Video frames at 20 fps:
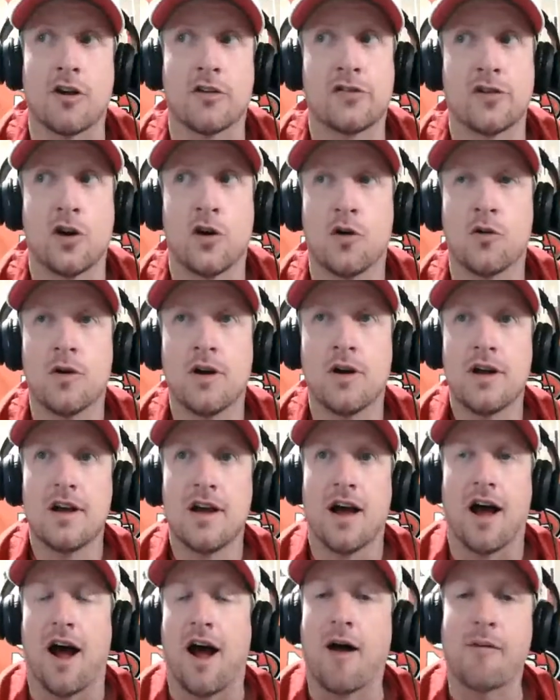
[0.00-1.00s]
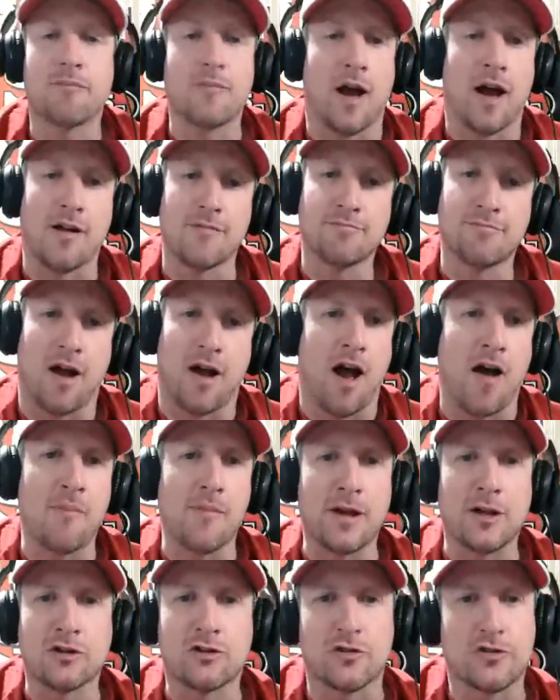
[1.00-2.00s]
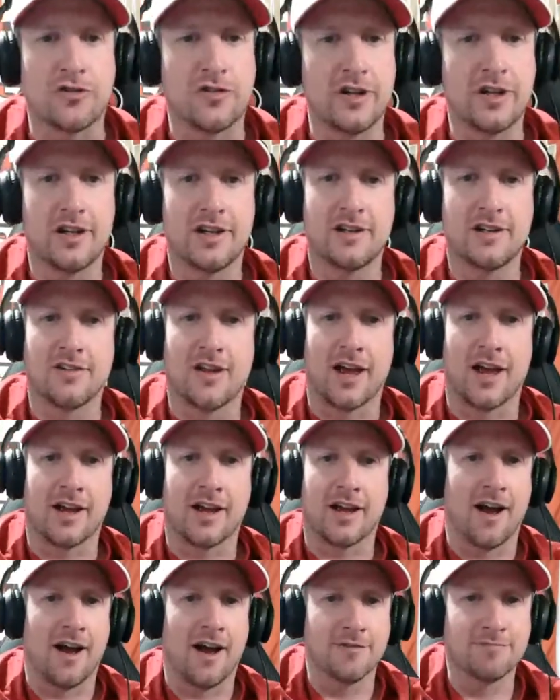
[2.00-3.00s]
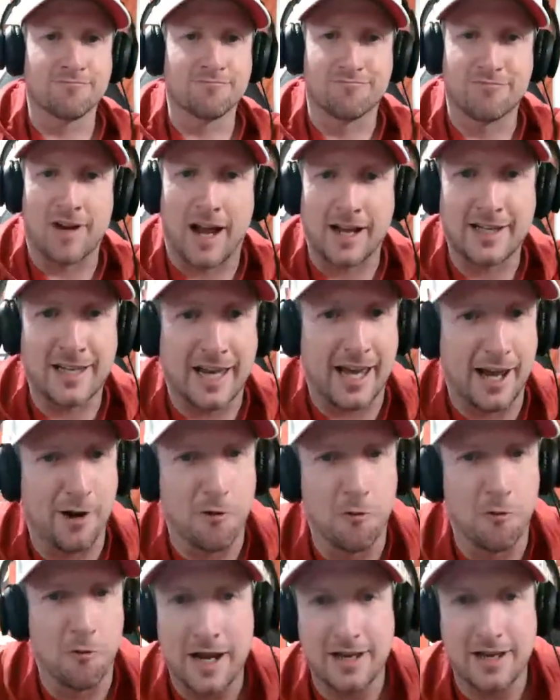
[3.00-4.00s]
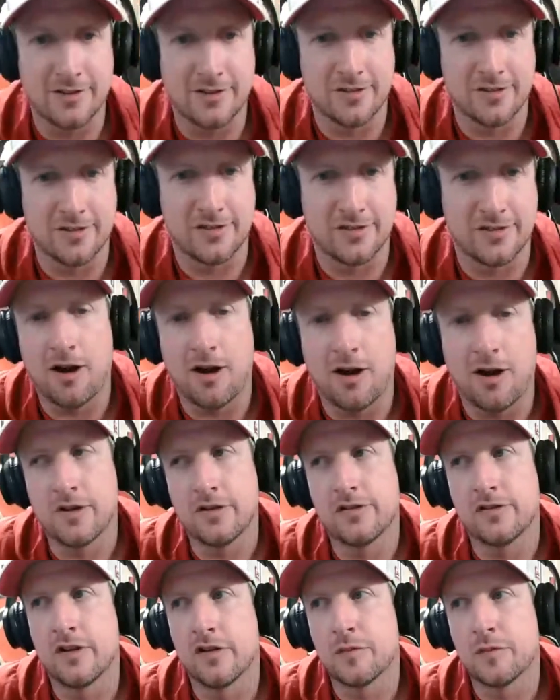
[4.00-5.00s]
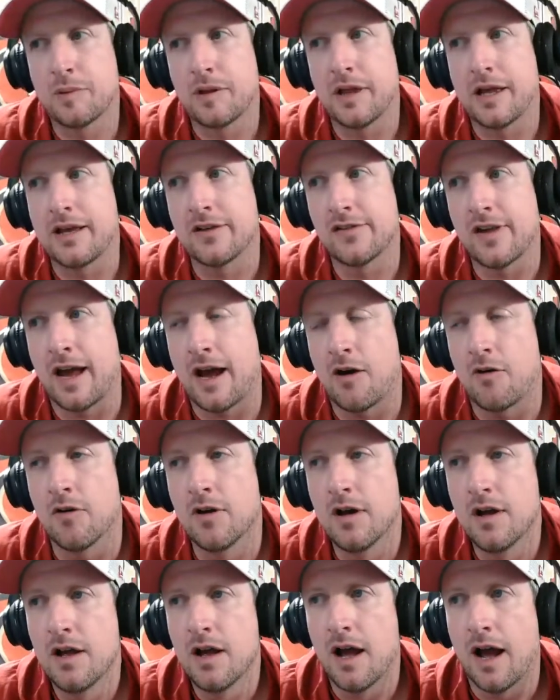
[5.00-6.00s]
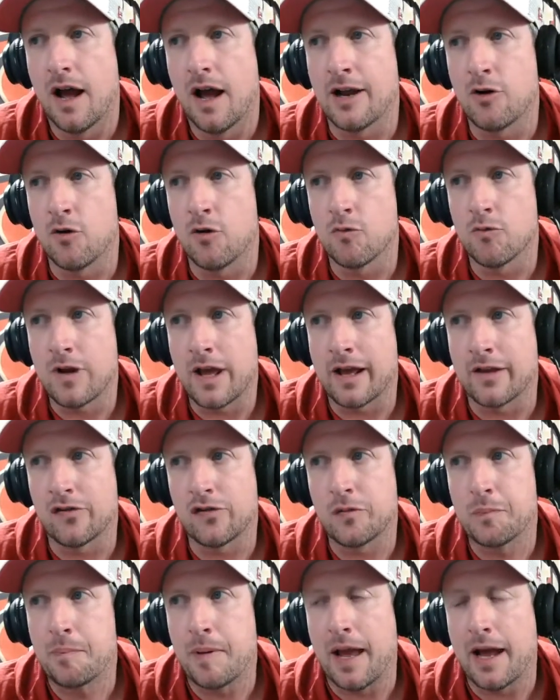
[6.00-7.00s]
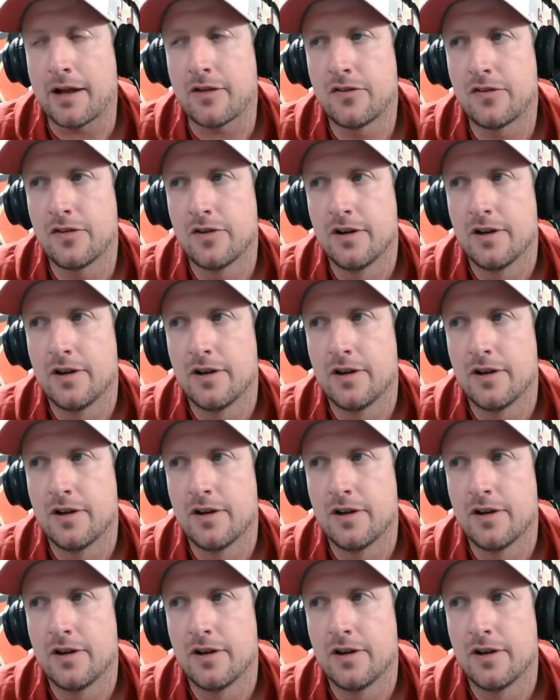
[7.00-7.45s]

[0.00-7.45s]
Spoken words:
So I'm interested. Like I can't wait to see how this plays out. I don't expect